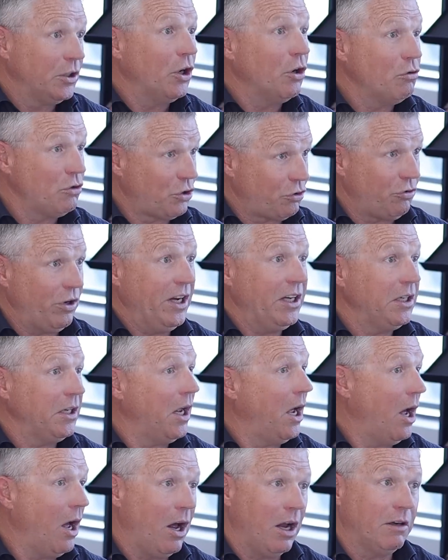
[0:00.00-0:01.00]
go straight and
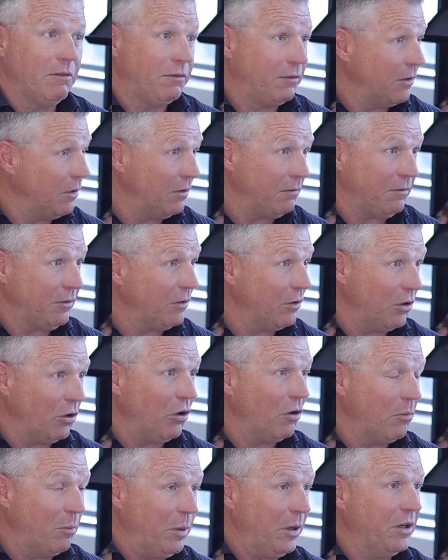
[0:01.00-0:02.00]
hard for a
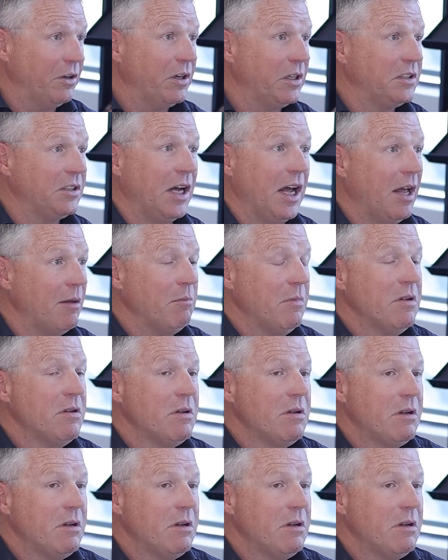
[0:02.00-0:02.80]
long period of time,